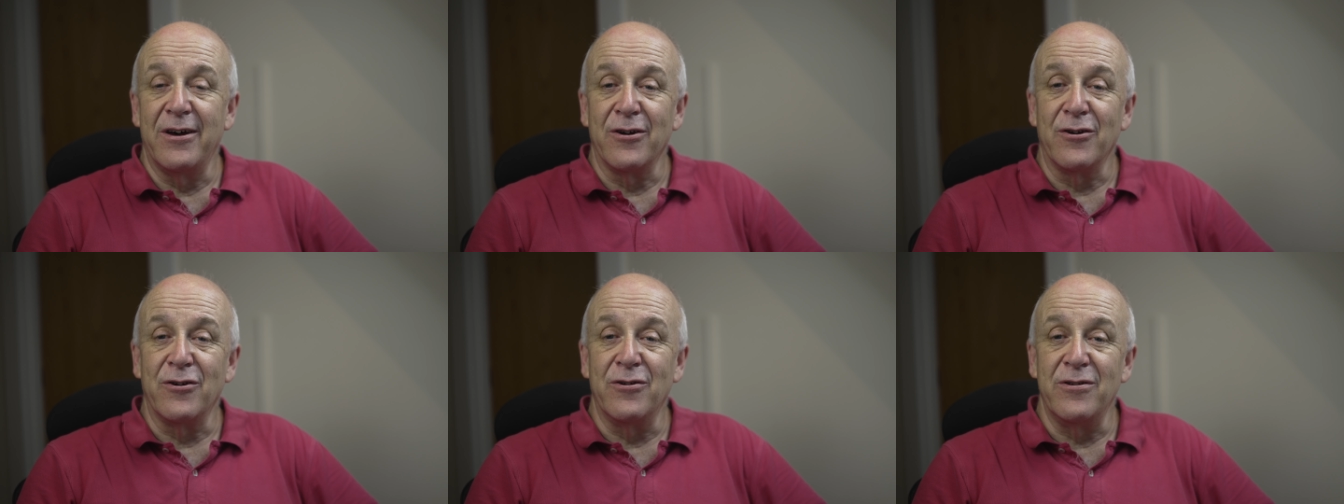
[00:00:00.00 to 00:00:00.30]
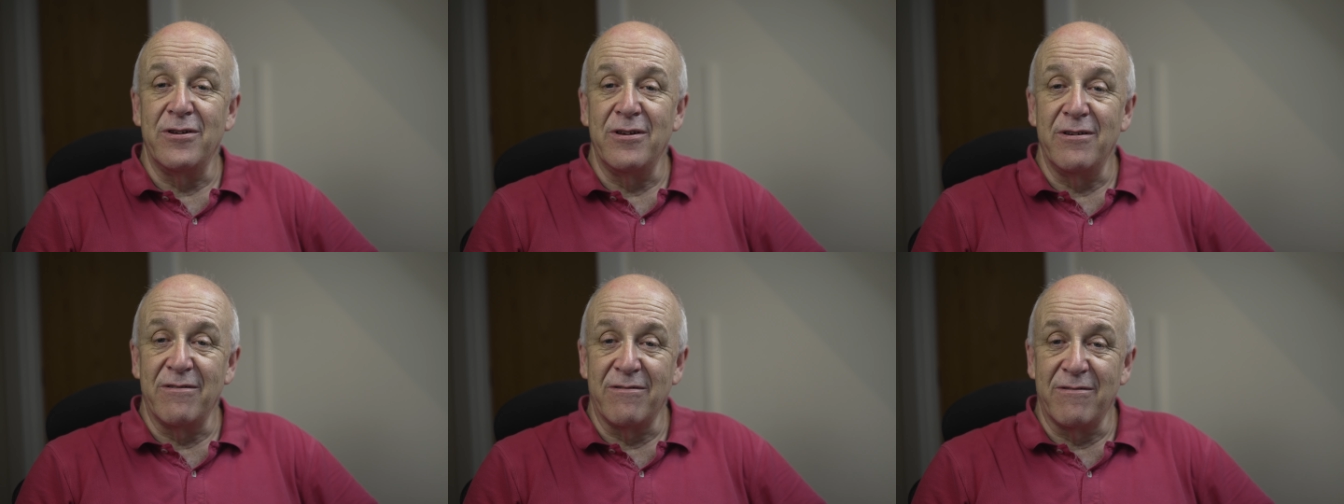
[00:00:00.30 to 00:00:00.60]

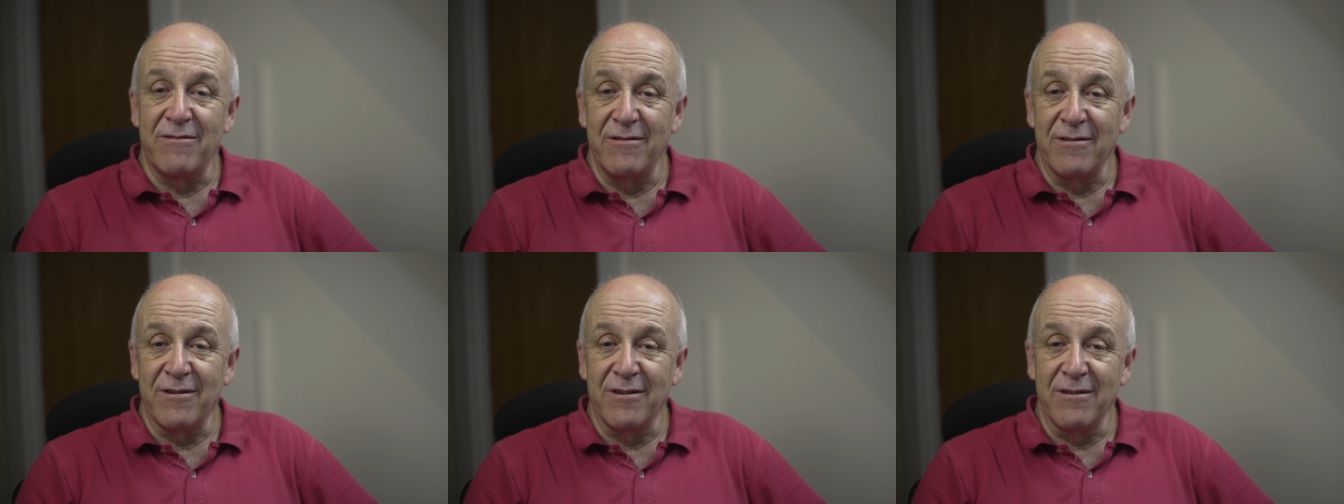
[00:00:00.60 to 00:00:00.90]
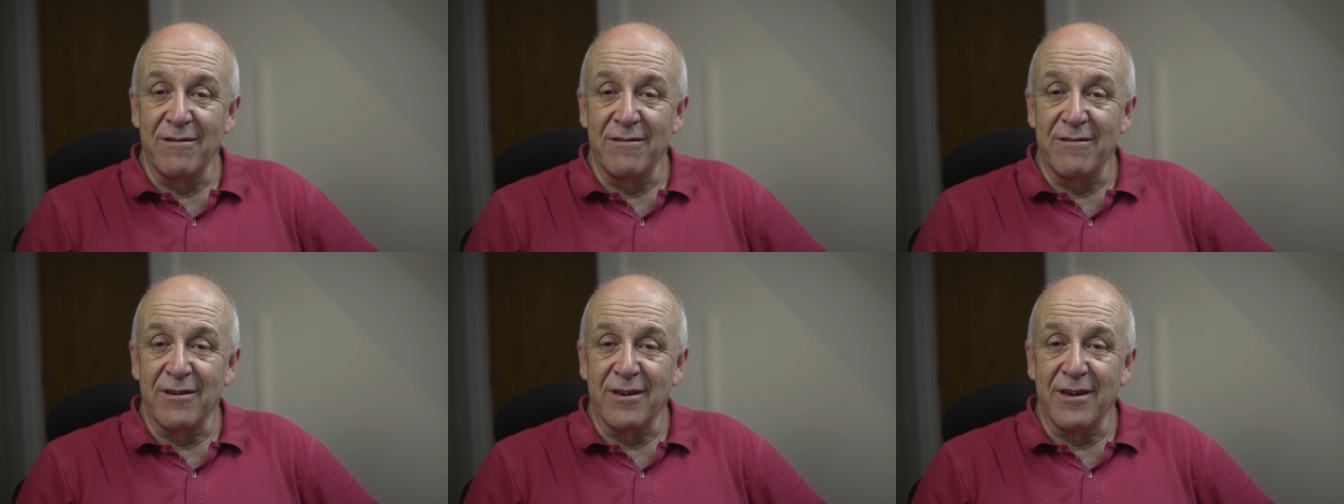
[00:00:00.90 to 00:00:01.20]
goodies to
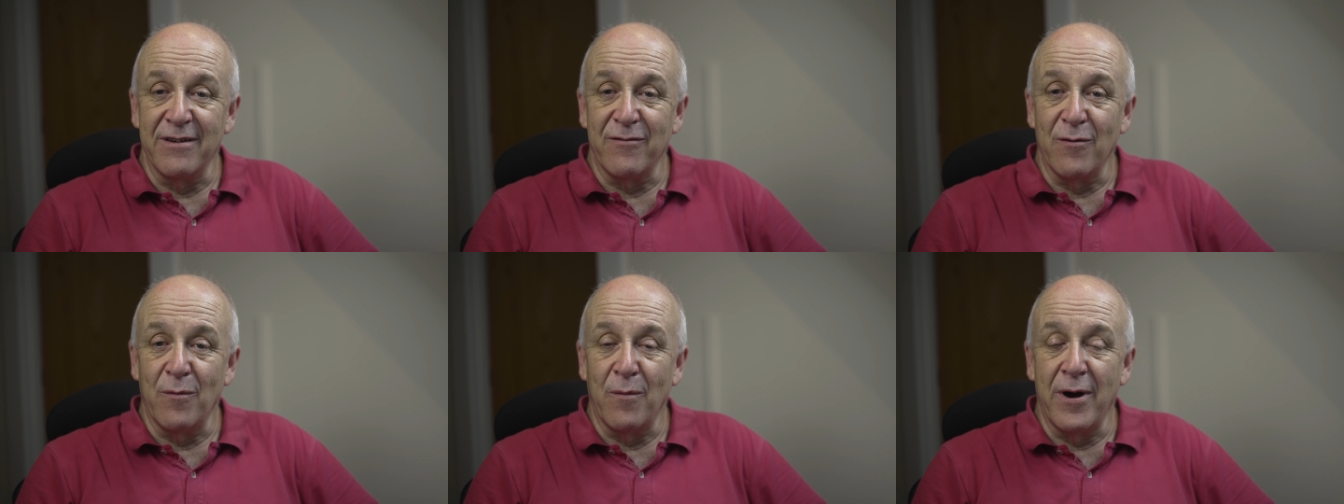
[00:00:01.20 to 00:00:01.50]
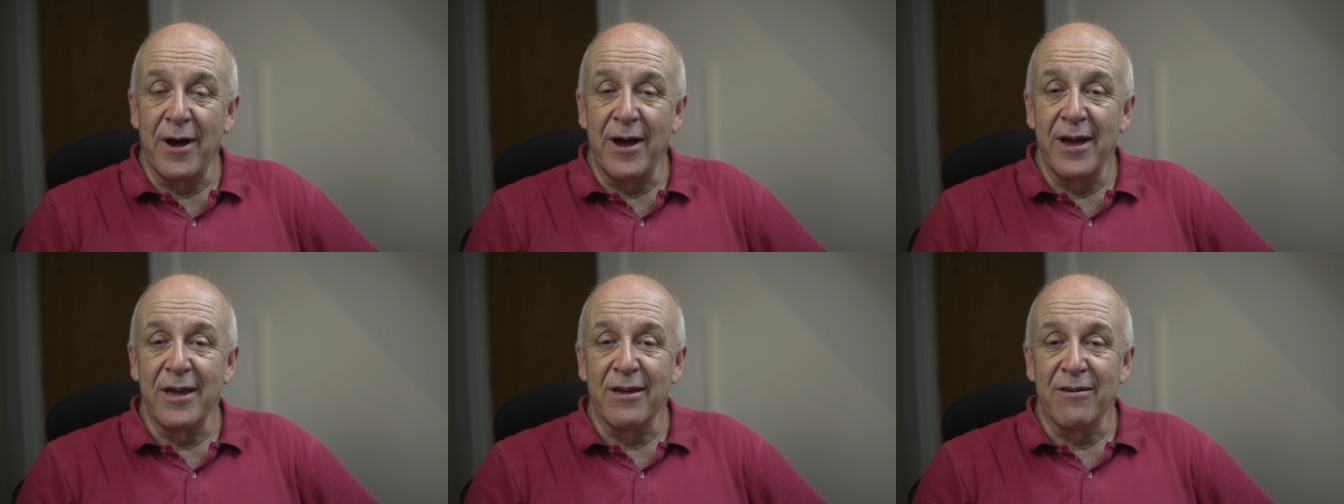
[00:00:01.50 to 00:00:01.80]
give
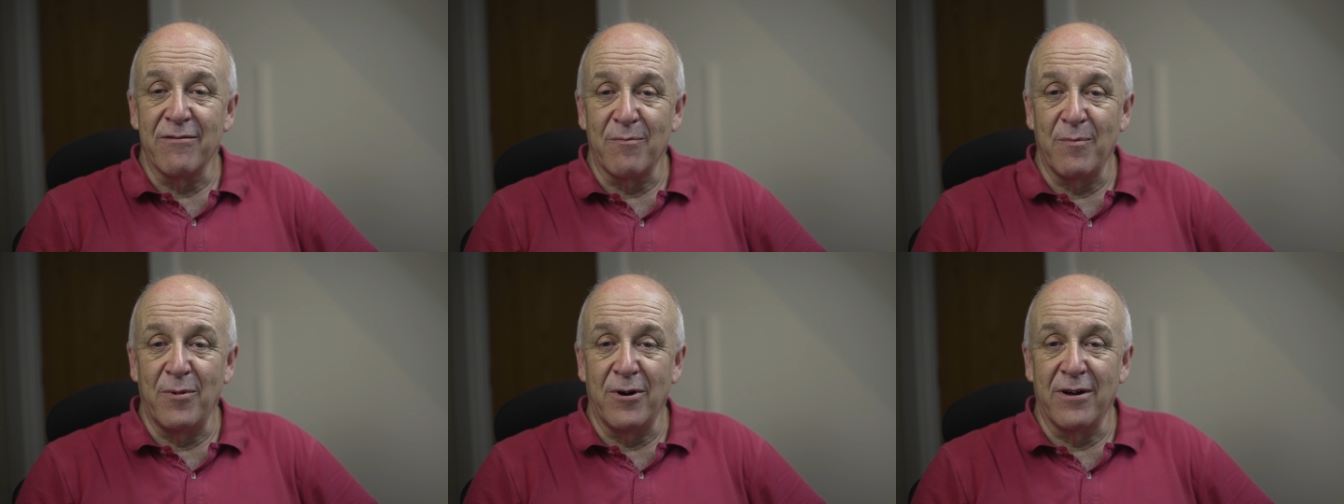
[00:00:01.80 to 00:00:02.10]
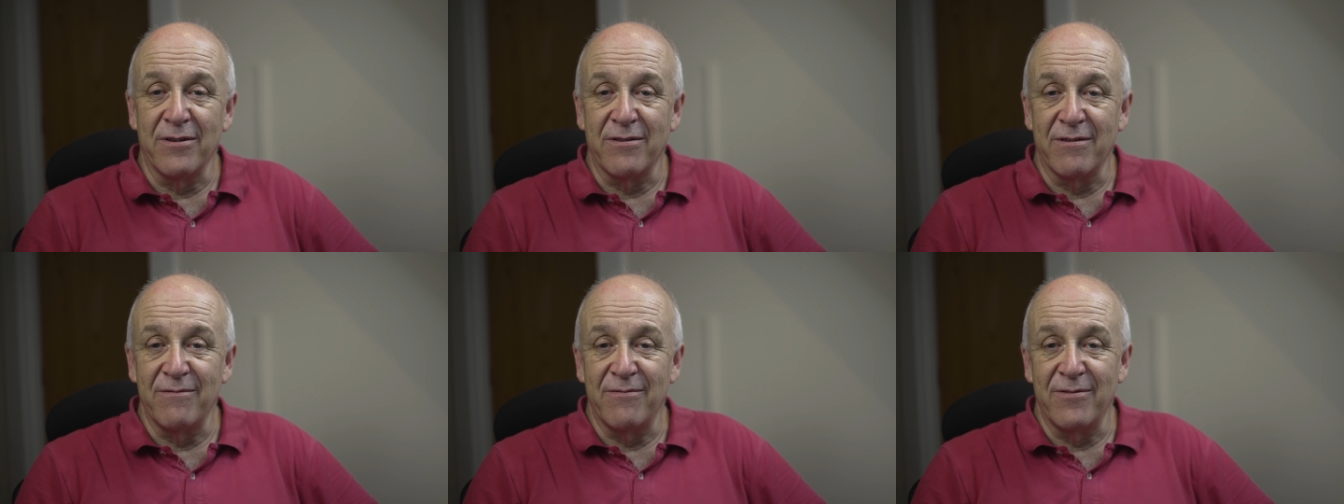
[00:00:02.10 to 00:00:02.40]
away as
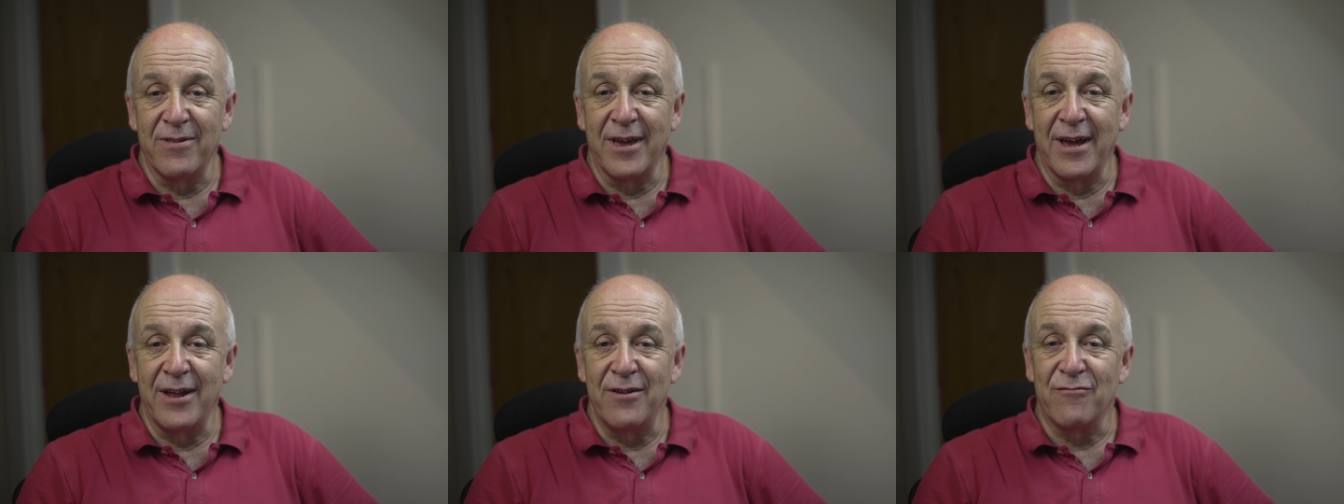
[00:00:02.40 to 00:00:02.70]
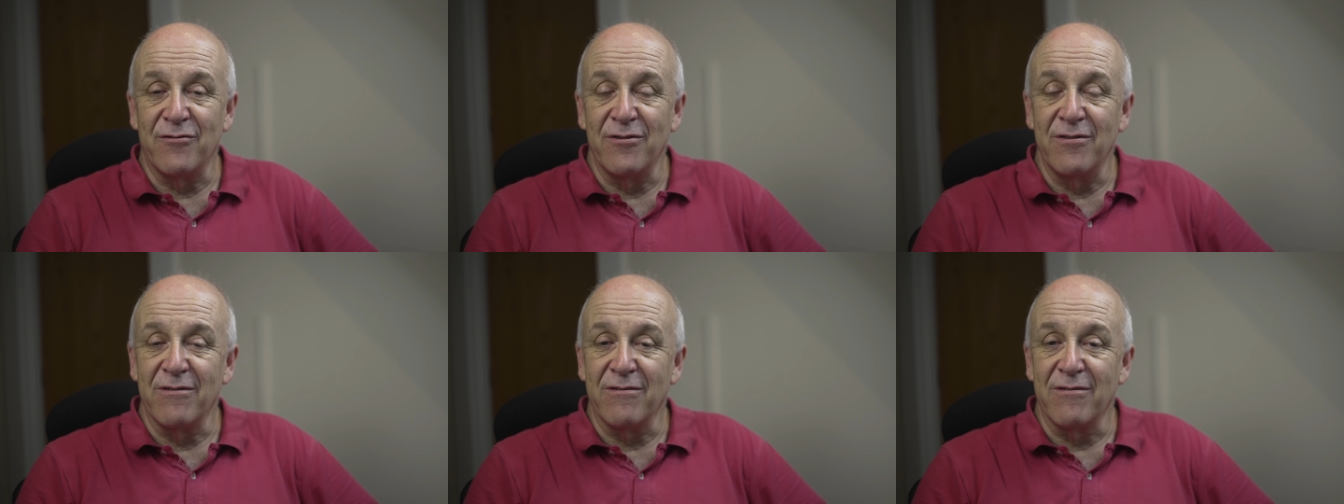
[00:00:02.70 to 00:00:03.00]
part of the
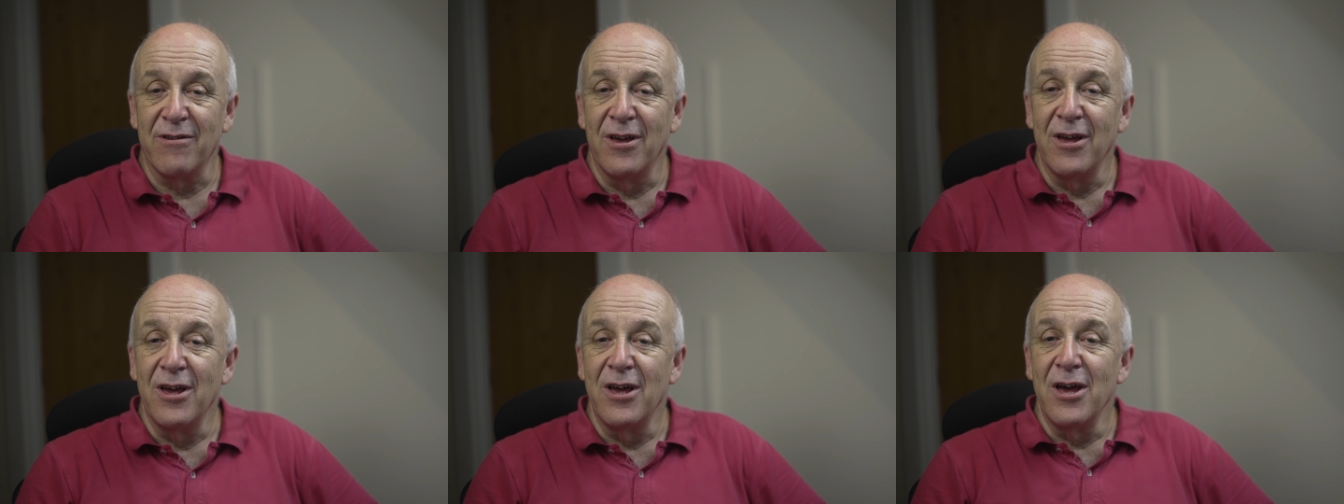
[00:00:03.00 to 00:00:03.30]
entrance.